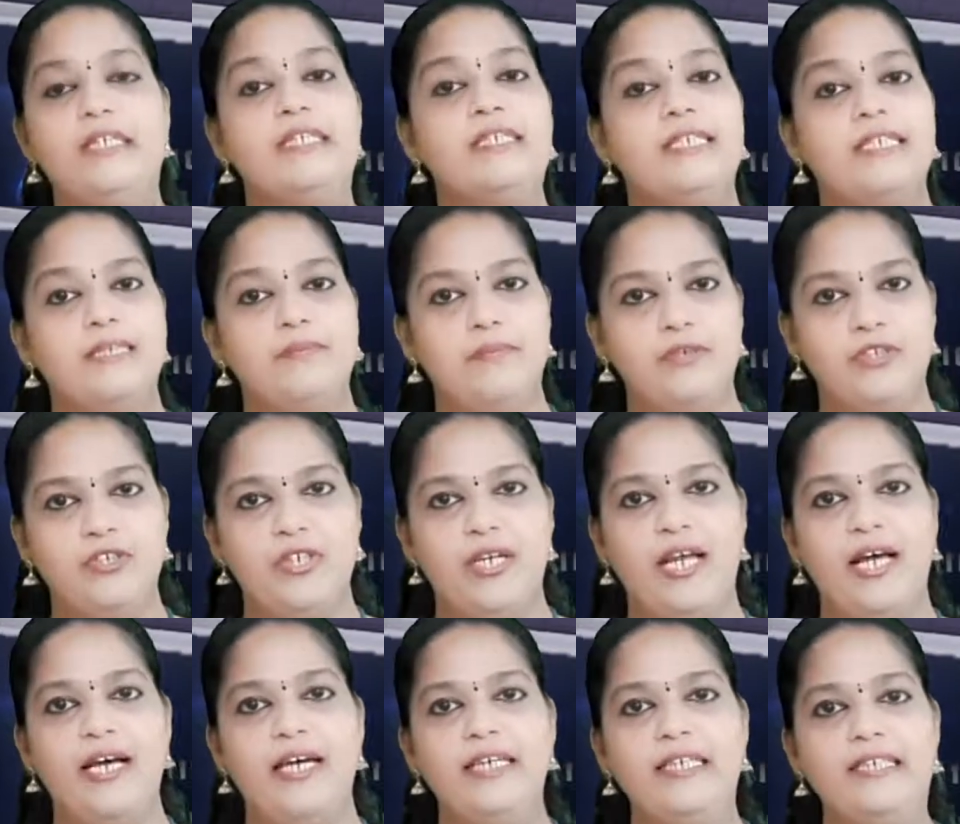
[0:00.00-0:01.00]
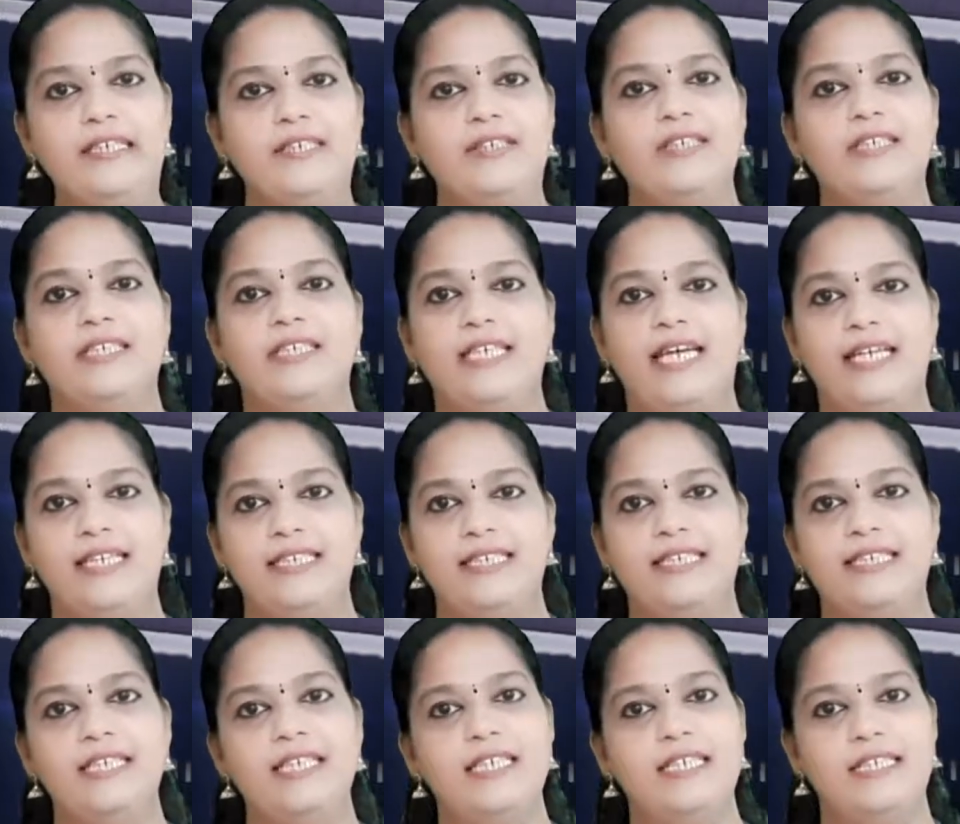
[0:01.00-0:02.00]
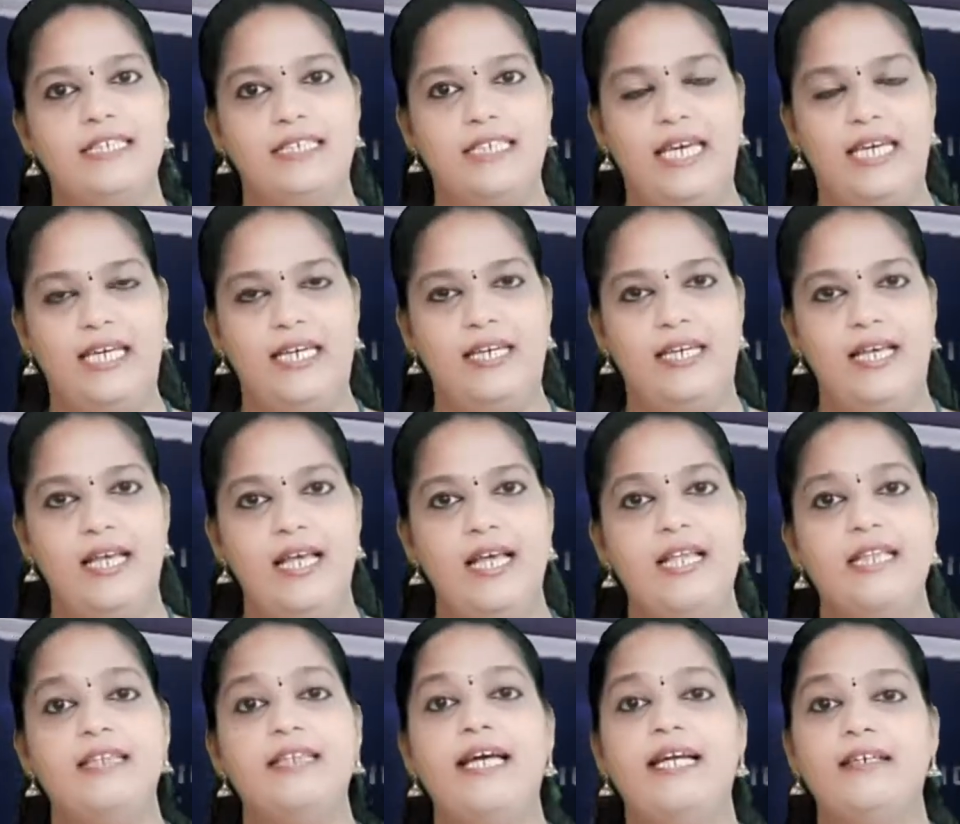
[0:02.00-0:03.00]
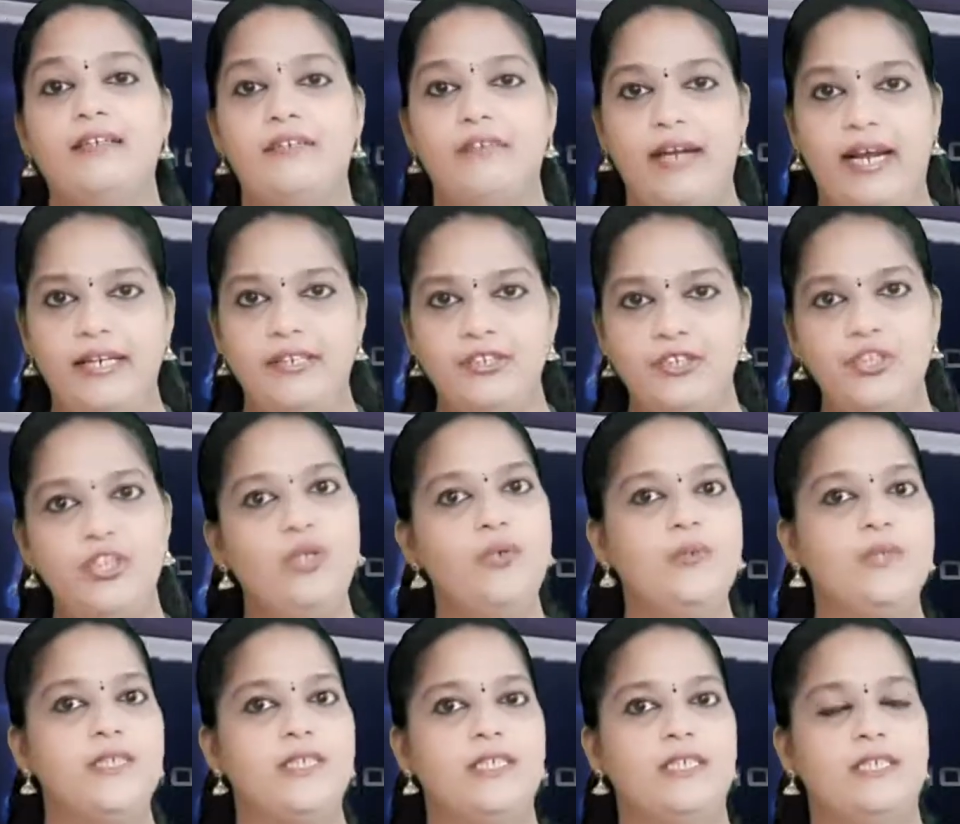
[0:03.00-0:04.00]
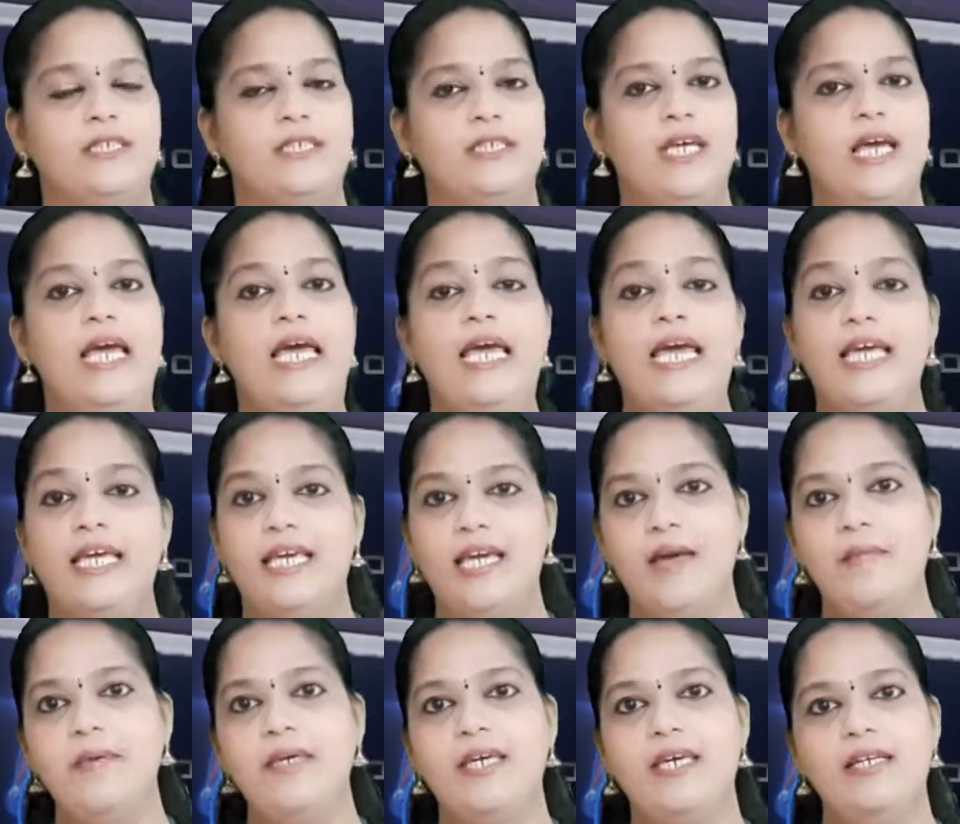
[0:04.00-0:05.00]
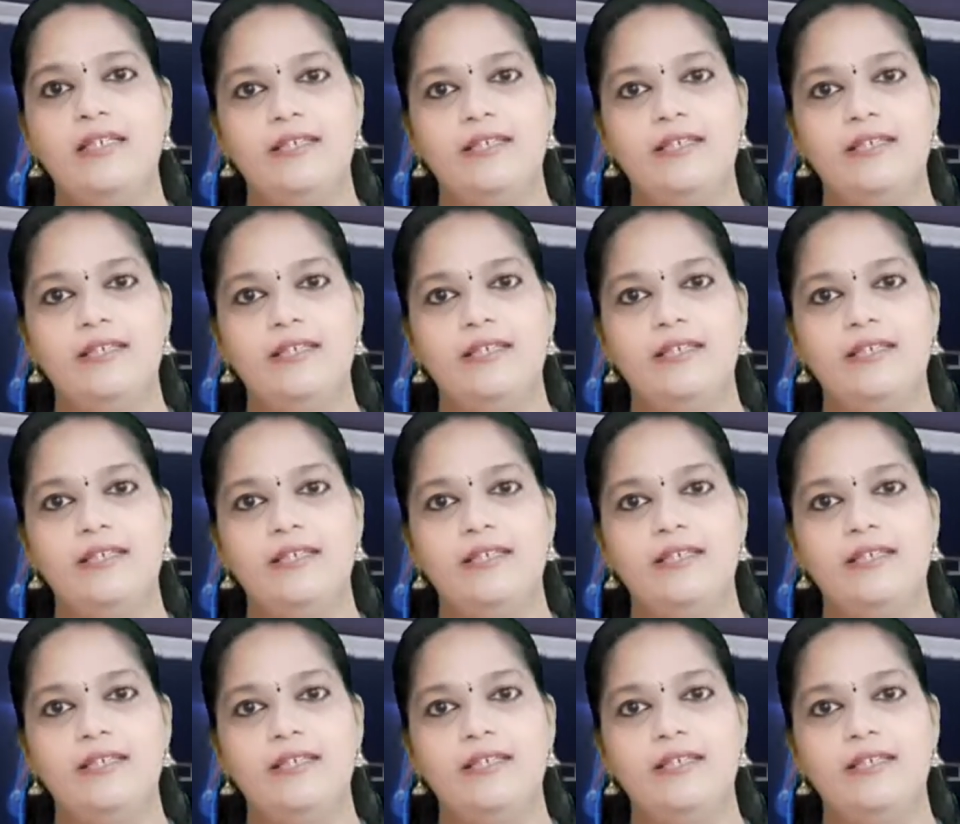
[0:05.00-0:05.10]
is a specialized sensory cell that transduces a chemical